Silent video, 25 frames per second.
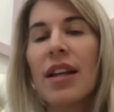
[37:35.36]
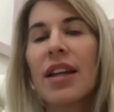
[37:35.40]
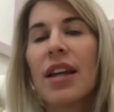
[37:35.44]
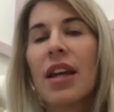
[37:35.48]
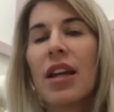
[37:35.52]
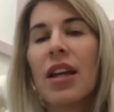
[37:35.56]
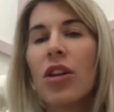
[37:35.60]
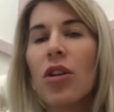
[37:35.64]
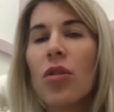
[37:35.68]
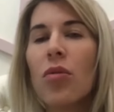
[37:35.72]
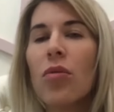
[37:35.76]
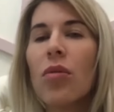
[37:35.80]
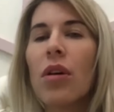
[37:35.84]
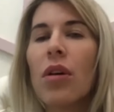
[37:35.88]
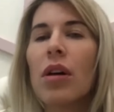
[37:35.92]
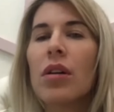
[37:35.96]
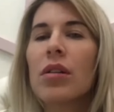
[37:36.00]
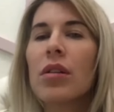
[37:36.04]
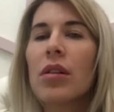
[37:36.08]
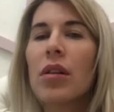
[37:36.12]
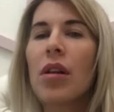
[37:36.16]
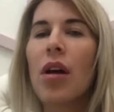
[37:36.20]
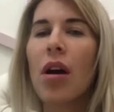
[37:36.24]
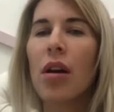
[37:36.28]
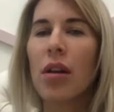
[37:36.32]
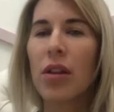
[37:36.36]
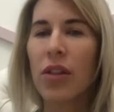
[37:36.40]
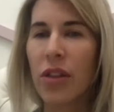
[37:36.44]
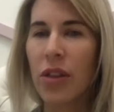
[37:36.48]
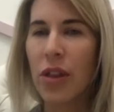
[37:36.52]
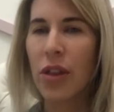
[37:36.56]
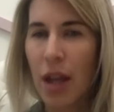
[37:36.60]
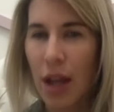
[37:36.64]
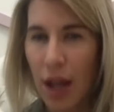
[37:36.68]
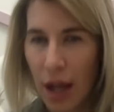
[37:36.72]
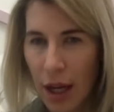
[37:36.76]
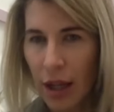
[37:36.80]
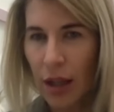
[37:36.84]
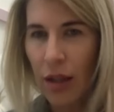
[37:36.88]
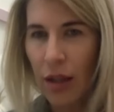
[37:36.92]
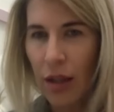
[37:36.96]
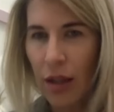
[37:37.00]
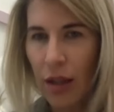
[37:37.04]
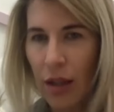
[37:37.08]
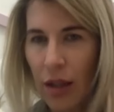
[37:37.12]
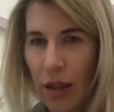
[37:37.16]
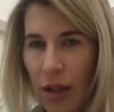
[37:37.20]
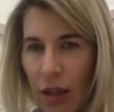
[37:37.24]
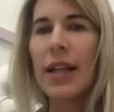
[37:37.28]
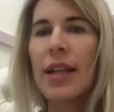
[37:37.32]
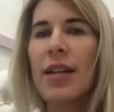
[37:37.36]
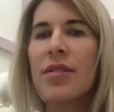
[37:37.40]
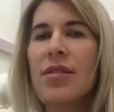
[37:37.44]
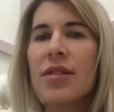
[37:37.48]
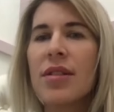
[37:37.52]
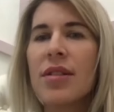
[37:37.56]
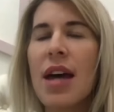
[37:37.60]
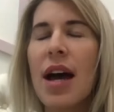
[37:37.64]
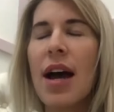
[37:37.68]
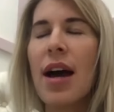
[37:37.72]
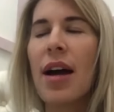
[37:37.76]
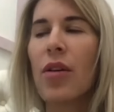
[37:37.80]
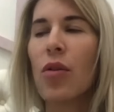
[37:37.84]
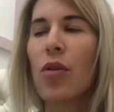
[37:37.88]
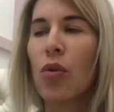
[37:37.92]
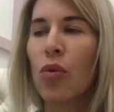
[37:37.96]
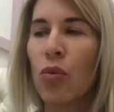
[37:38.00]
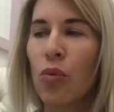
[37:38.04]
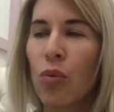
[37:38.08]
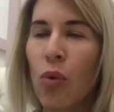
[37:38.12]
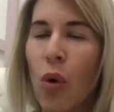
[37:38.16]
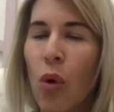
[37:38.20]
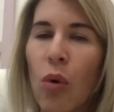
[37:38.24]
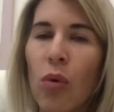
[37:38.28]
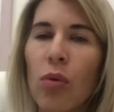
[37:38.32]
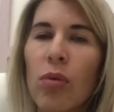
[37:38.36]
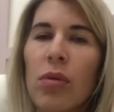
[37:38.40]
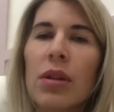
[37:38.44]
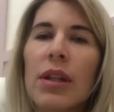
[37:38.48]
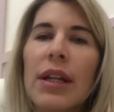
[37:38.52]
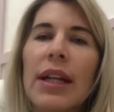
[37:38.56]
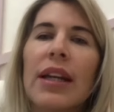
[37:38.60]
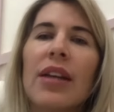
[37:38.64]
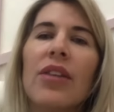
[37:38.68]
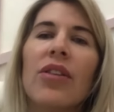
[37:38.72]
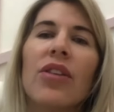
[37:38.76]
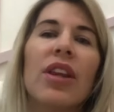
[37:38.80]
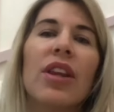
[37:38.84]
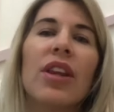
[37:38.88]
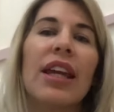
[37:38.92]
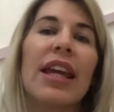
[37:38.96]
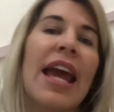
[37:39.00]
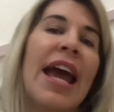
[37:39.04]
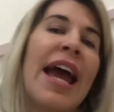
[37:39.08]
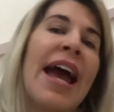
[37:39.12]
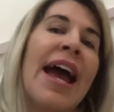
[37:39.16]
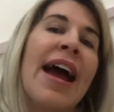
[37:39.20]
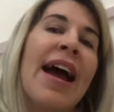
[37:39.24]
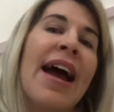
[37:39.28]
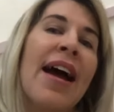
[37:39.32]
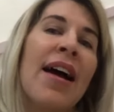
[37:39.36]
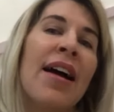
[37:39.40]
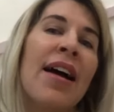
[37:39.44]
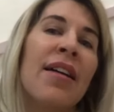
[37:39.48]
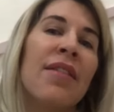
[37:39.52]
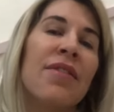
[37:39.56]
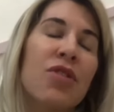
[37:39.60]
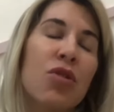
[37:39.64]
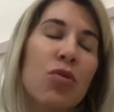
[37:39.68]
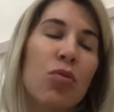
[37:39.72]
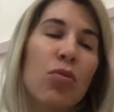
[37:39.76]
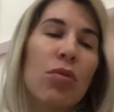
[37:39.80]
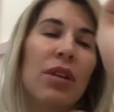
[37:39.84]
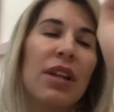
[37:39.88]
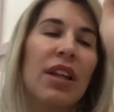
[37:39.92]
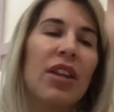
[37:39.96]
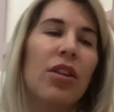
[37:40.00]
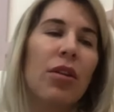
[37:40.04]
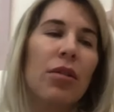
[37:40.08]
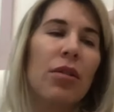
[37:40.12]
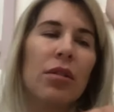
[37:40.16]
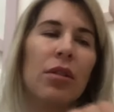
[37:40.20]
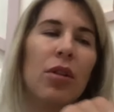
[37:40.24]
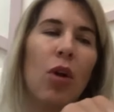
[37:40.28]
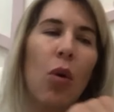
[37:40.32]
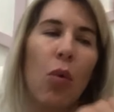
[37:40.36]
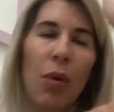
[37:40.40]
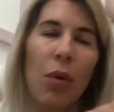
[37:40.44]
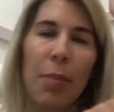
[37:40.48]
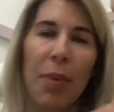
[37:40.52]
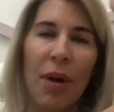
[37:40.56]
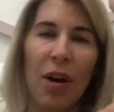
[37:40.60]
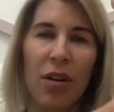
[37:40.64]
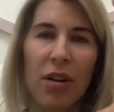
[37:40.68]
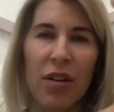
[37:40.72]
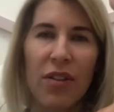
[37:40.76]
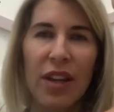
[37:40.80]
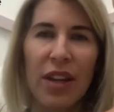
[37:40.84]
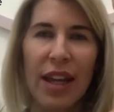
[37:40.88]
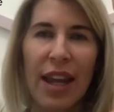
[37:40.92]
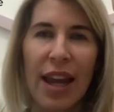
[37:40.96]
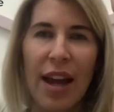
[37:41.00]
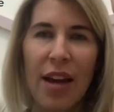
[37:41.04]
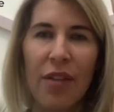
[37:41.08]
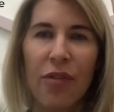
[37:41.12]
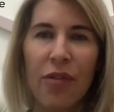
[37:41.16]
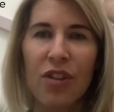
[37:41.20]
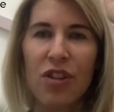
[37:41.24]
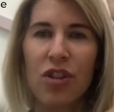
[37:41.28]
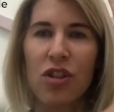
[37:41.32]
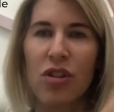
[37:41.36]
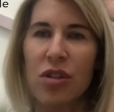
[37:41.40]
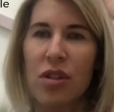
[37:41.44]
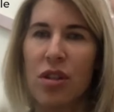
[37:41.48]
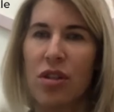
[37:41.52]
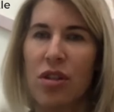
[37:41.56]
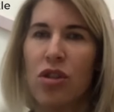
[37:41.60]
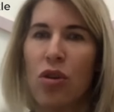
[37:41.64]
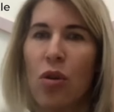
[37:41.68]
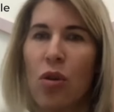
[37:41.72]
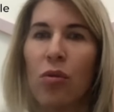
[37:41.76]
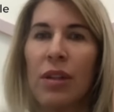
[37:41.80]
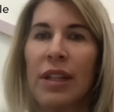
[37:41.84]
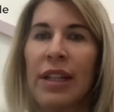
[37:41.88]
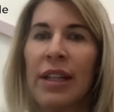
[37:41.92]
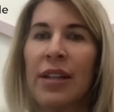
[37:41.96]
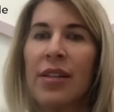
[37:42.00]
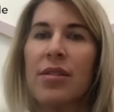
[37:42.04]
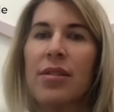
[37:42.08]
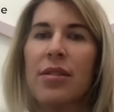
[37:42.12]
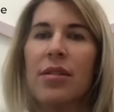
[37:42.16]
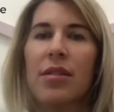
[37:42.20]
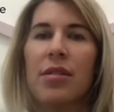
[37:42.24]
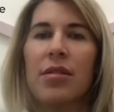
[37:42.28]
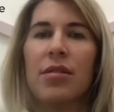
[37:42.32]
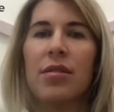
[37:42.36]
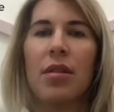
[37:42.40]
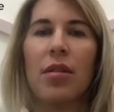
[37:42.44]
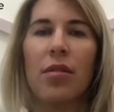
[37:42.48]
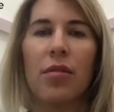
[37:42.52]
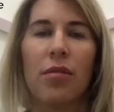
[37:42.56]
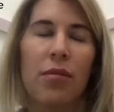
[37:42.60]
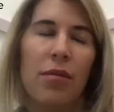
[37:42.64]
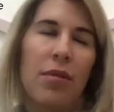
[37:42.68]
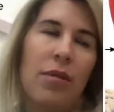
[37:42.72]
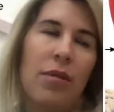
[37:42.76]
Can you unlock the ankle? Is that rolling the calves, really the lower part of the calf, which is the soleus? So